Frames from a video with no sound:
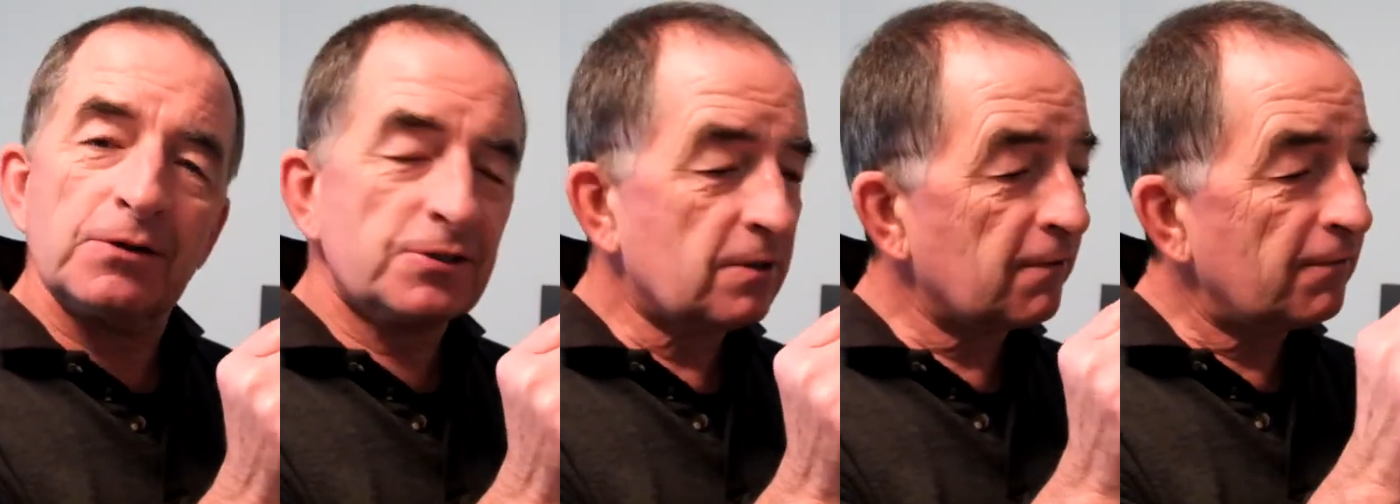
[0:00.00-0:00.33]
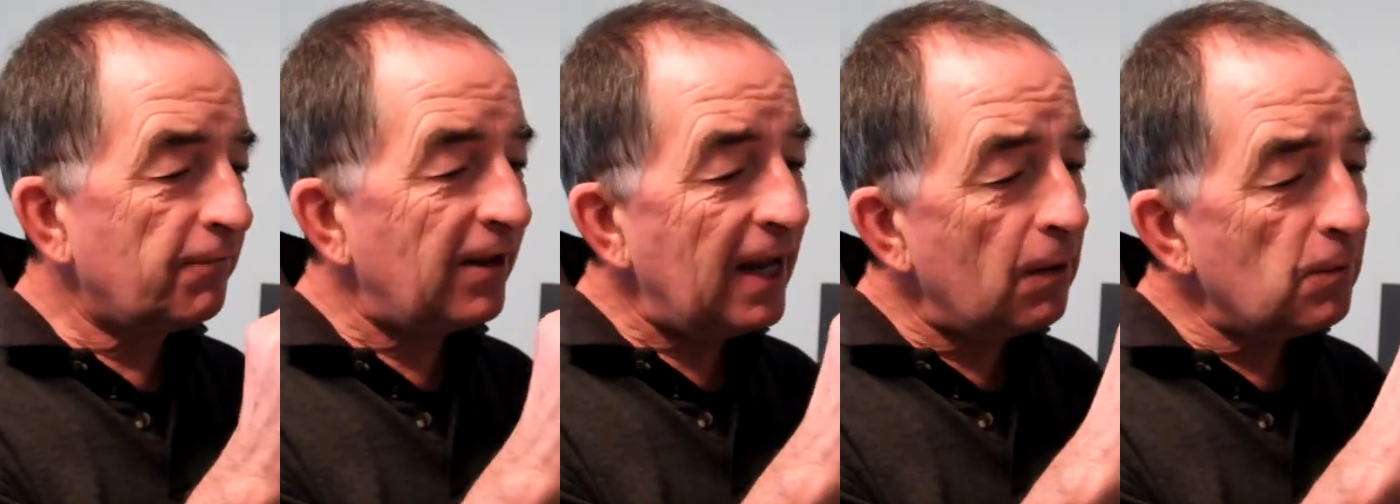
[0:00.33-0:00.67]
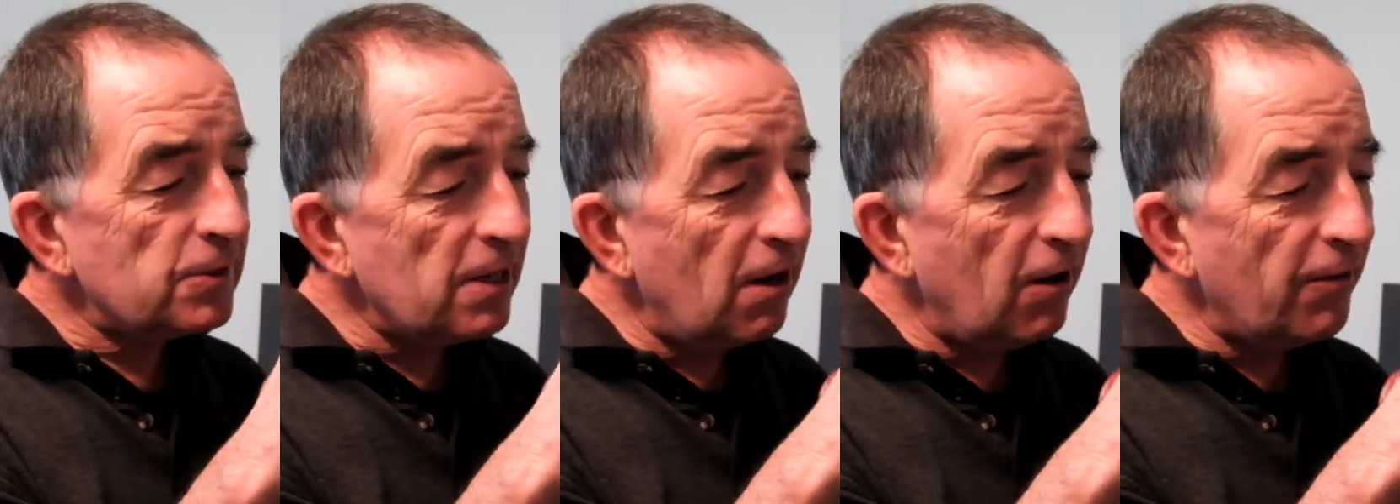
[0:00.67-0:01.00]
So the
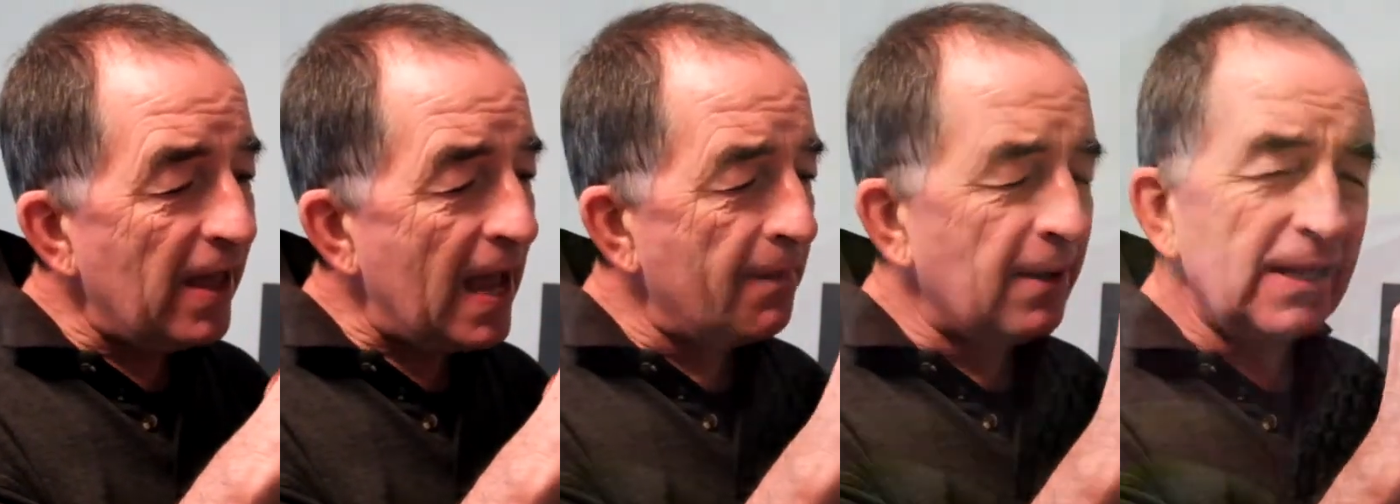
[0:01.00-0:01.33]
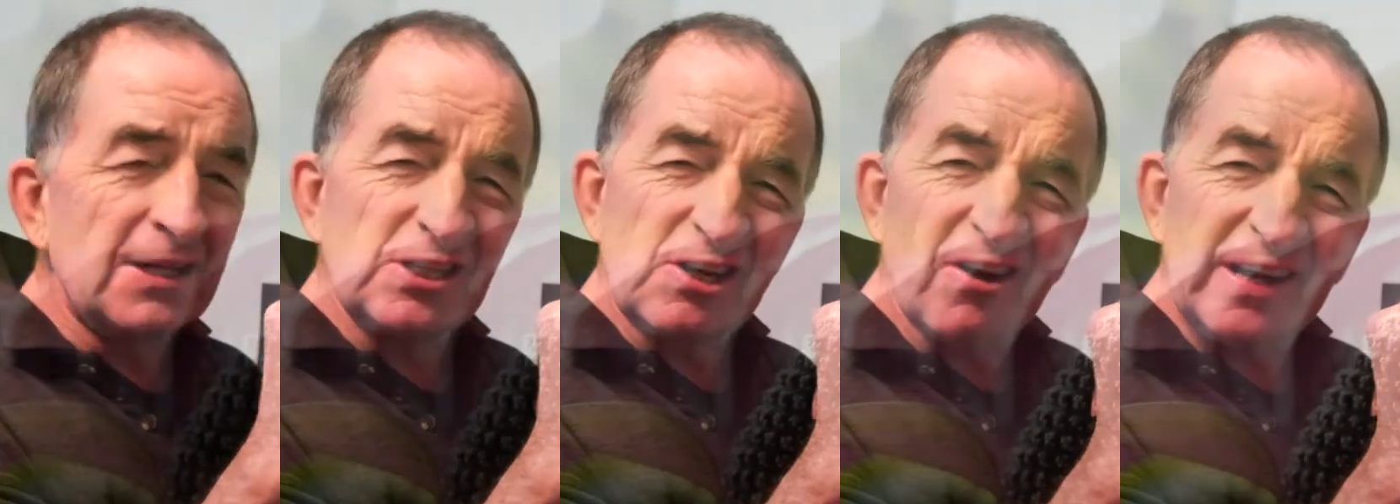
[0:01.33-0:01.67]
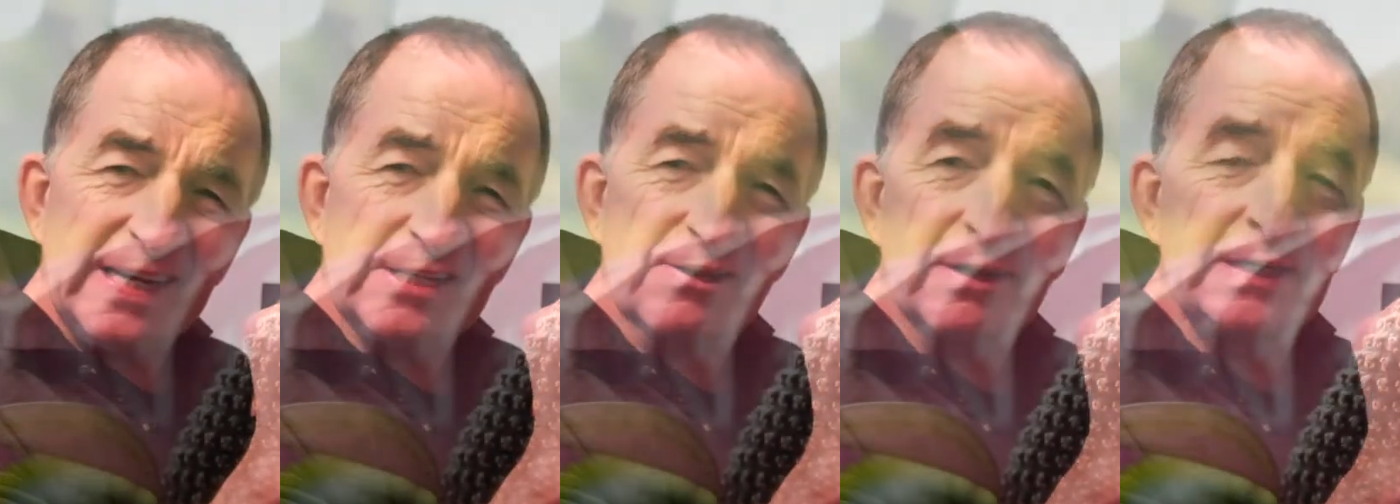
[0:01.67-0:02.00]
flowers are there, but they're tiny, tiny